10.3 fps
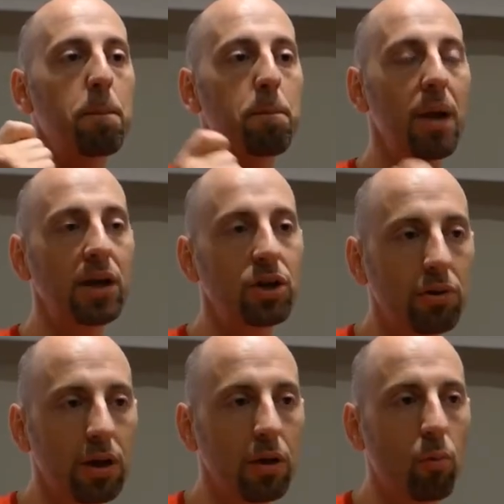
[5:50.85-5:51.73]

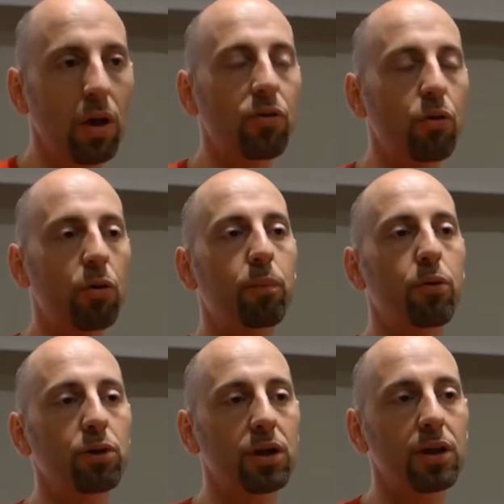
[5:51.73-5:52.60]
measuring what your
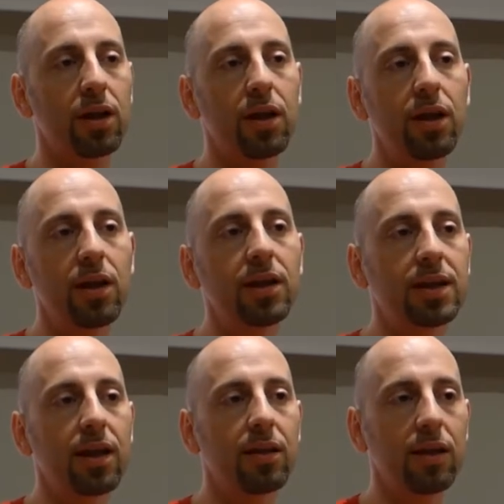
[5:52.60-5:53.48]
project
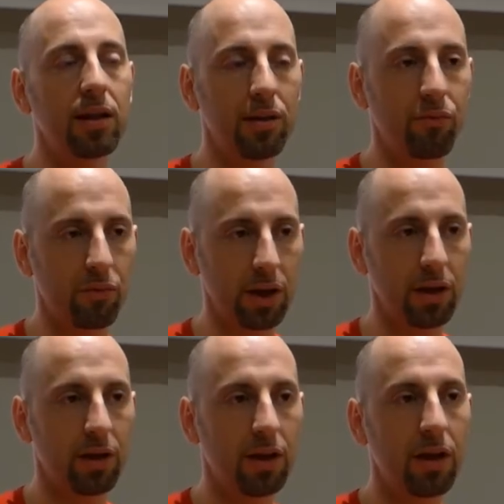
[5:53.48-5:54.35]
is
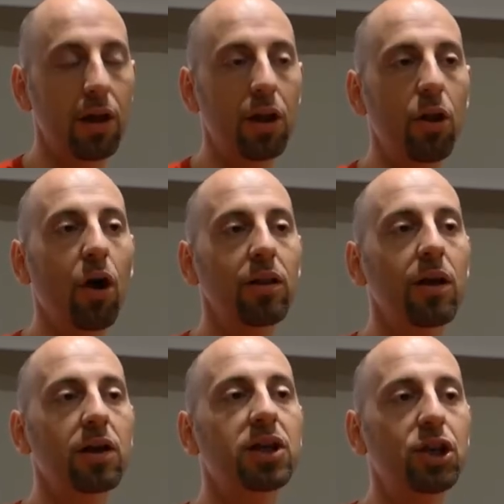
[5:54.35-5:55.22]
delivering,
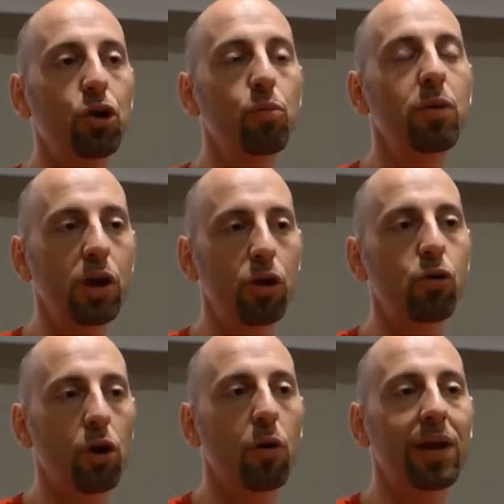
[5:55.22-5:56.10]
not assuming
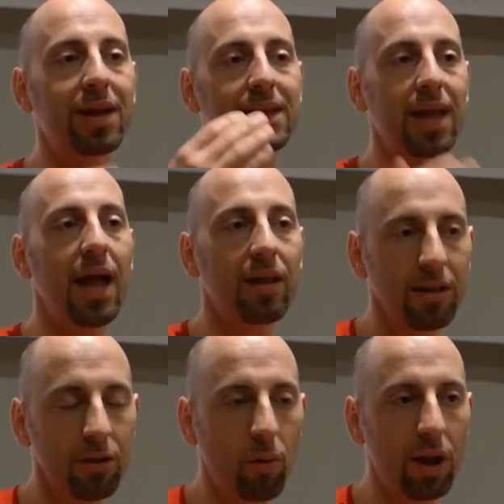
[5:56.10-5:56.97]
you know
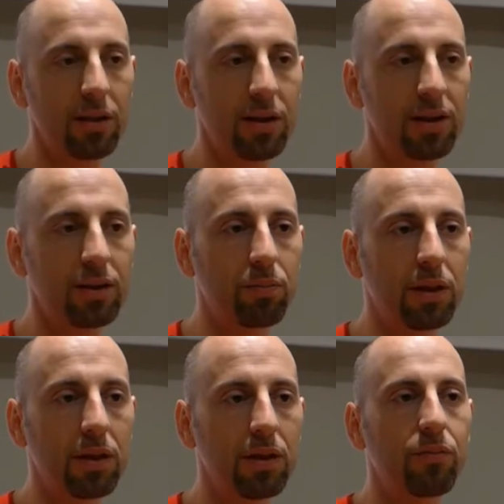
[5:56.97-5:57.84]
exactly what needs to be
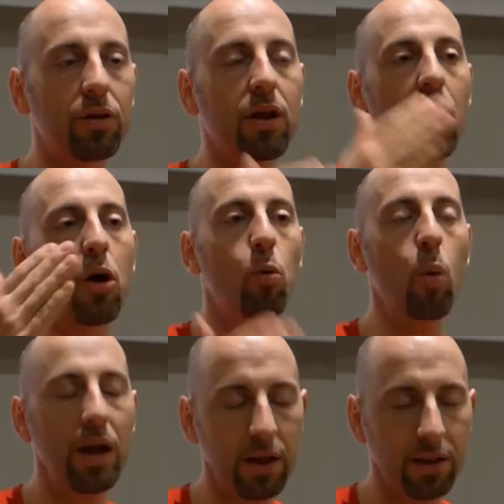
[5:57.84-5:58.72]
delivered
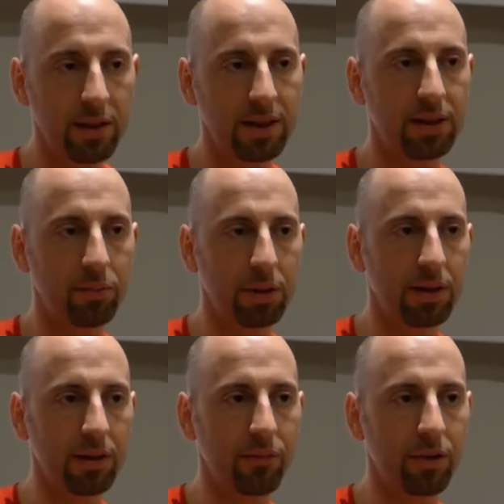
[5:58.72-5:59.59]
when it needs to be
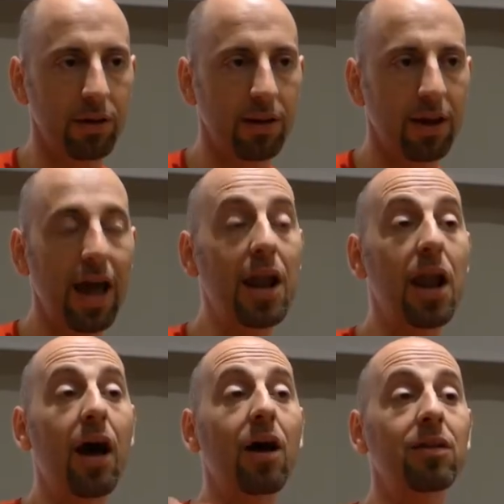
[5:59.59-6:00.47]
delivered,
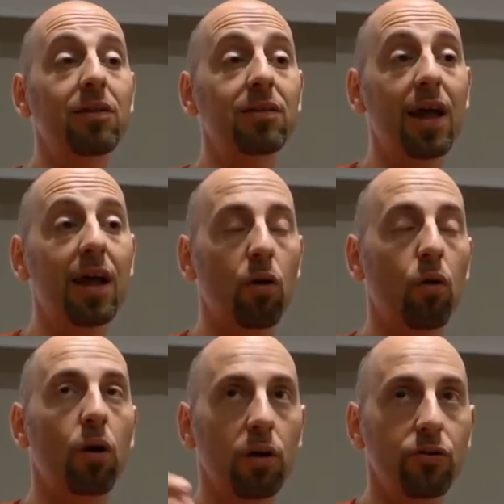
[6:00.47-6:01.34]
and understand
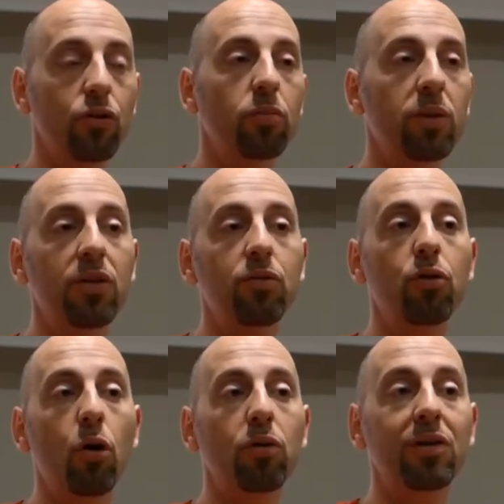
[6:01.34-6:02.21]
or assume that you
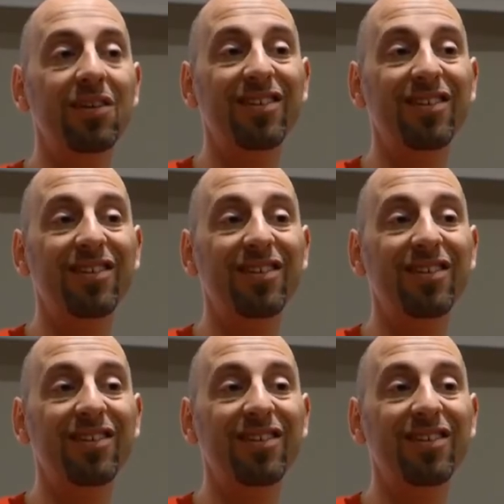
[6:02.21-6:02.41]
know the